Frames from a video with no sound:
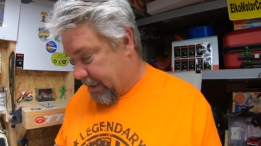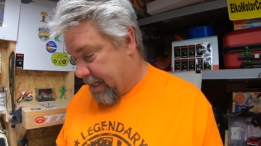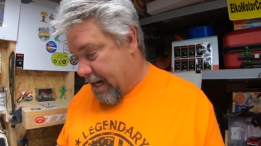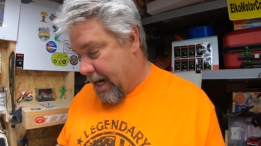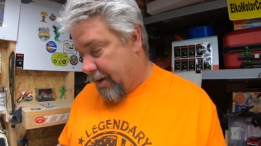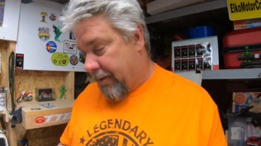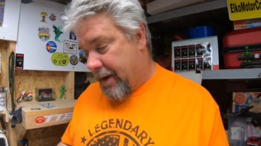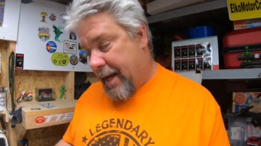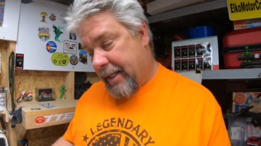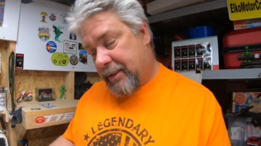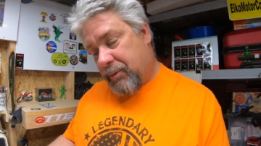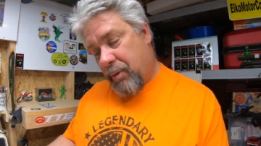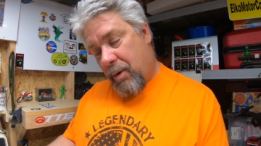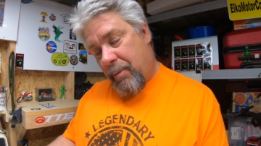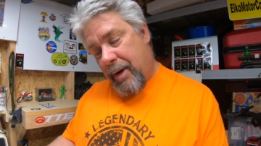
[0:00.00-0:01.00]
Now, next
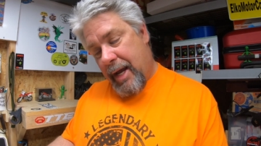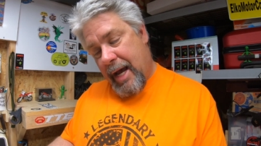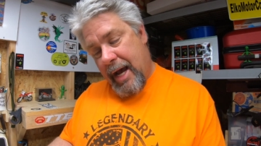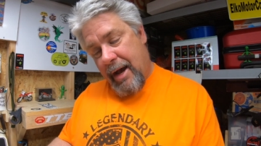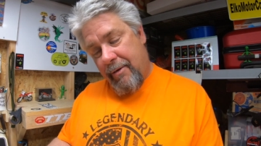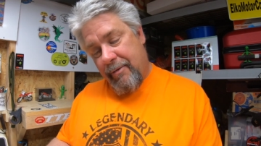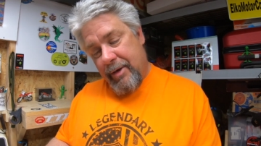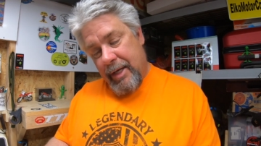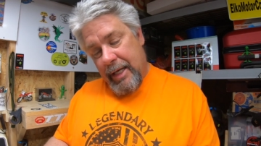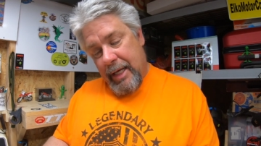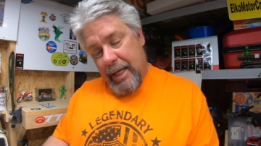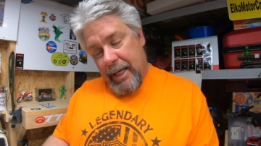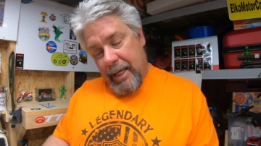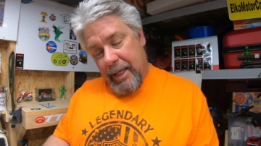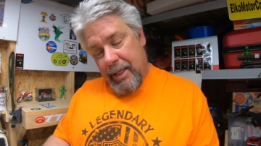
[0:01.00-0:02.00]
one we have
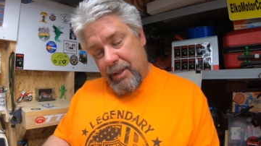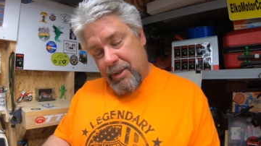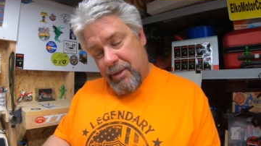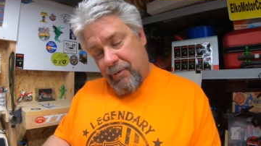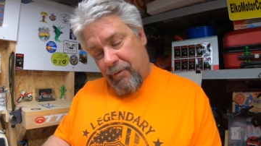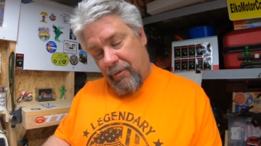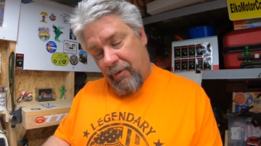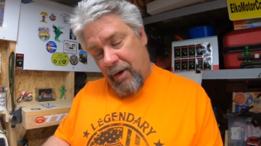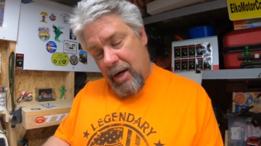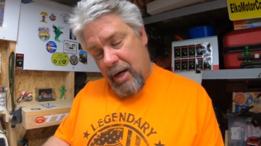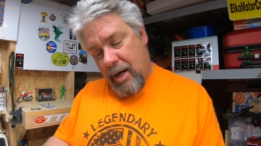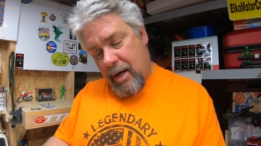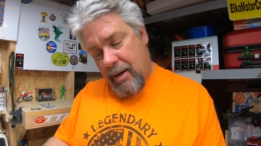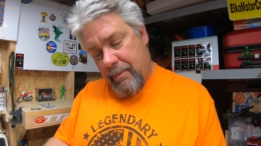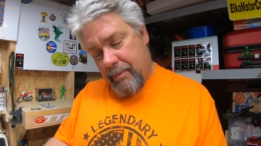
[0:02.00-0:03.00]
is
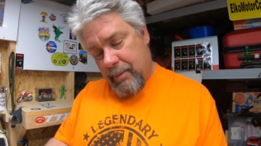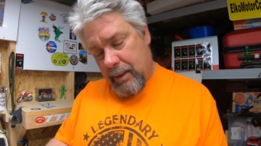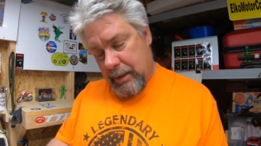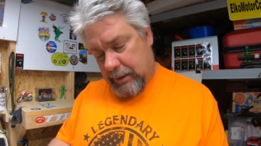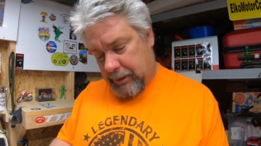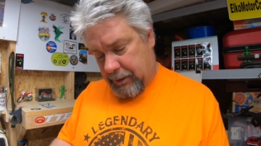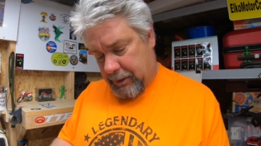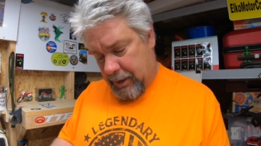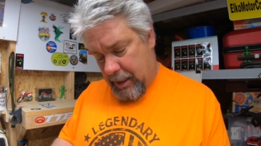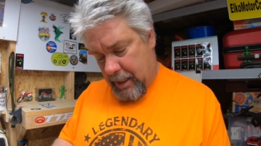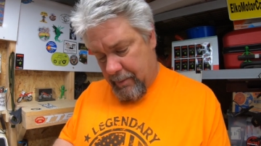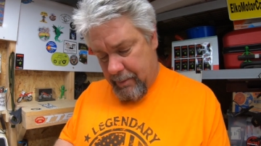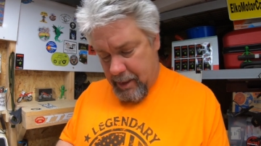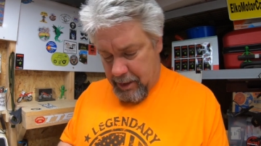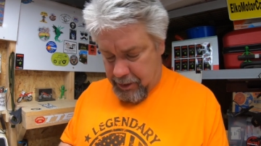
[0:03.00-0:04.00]
from, let's see,
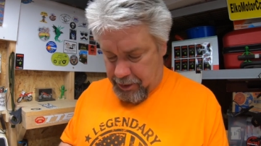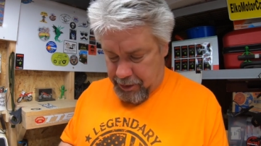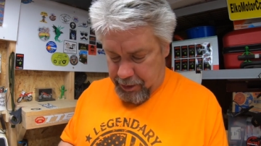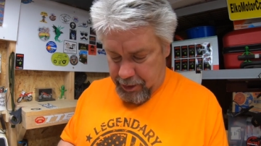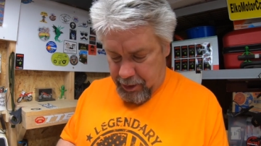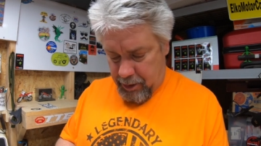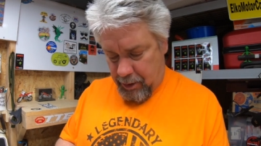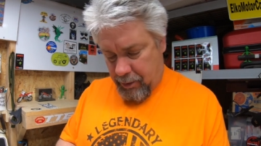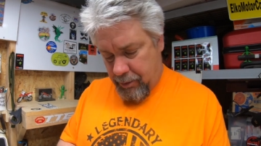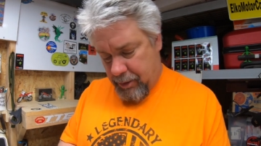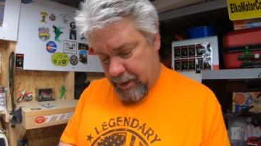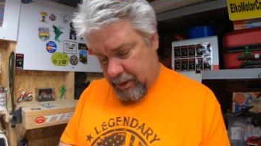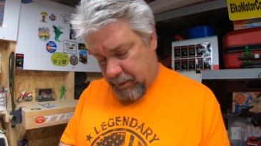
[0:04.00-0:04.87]
I'm not sure who this